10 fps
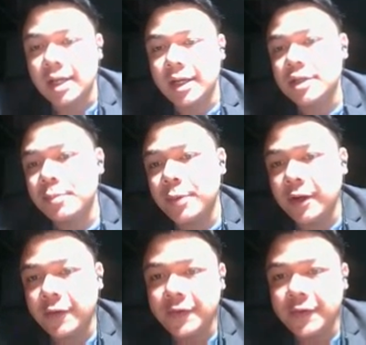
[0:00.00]
they also
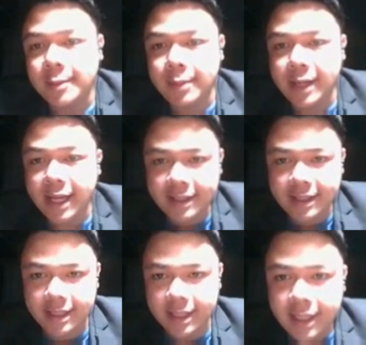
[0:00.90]
prefer a blended
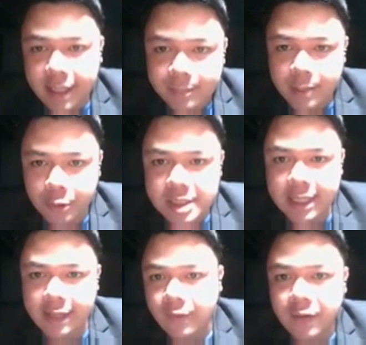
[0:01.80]
learning approach
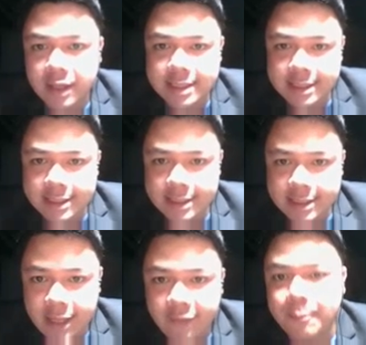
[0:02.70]
that involves a
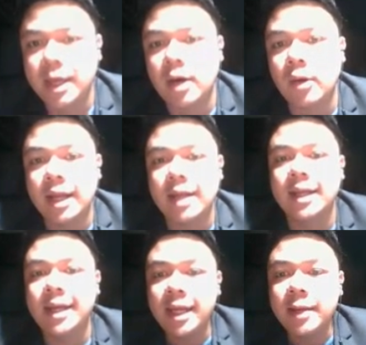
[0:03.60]
self-paced online
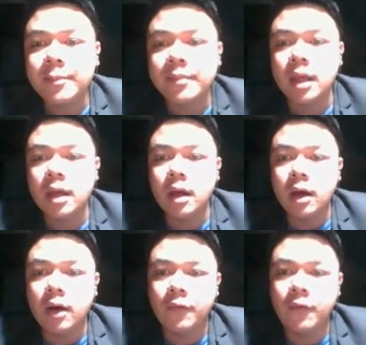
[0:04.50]
learning
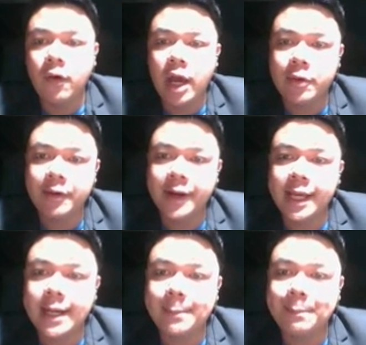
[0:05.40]
for acquiring a
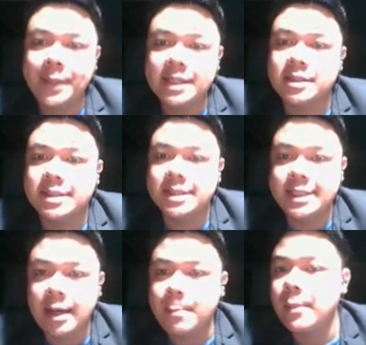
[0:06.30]
base concept,
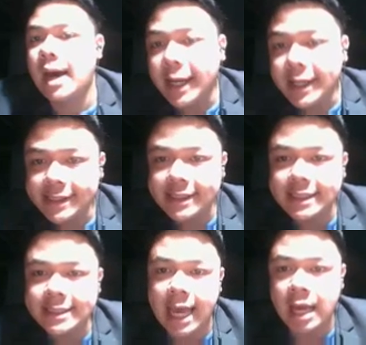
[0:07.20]
ideas,
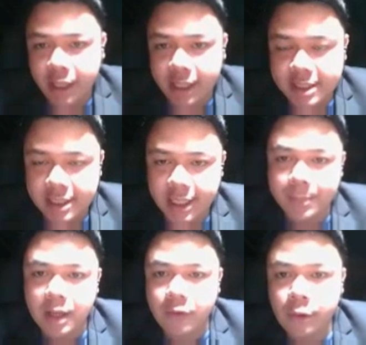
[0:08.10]
and knowledge, okay,
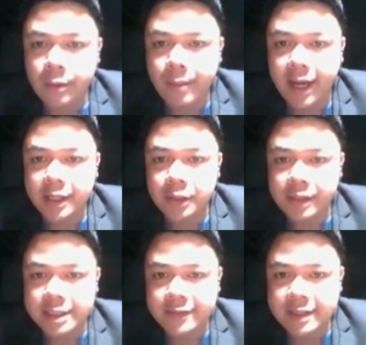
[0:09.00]
followed by the
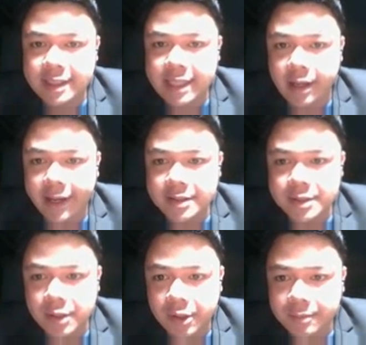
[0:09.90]
group activity and
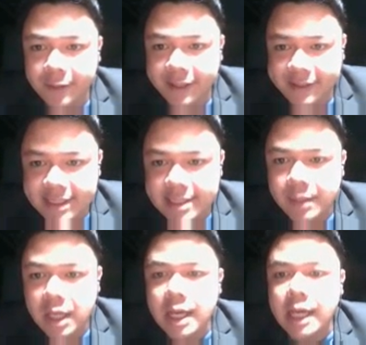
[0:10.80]
hands-on practice
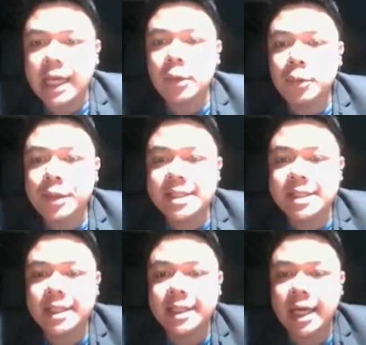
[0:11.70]
in
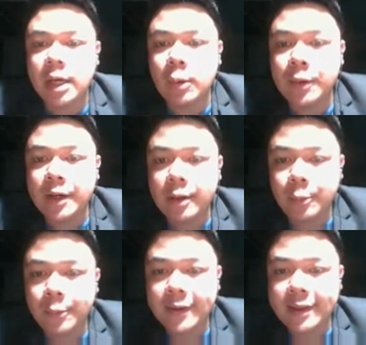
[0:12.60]
which they work with
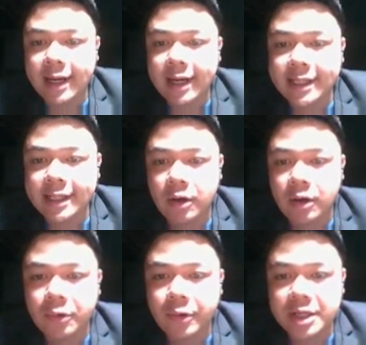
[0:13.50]
other on
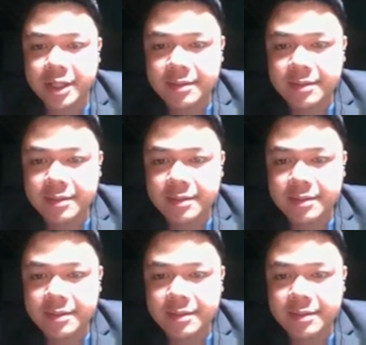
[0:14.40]
question,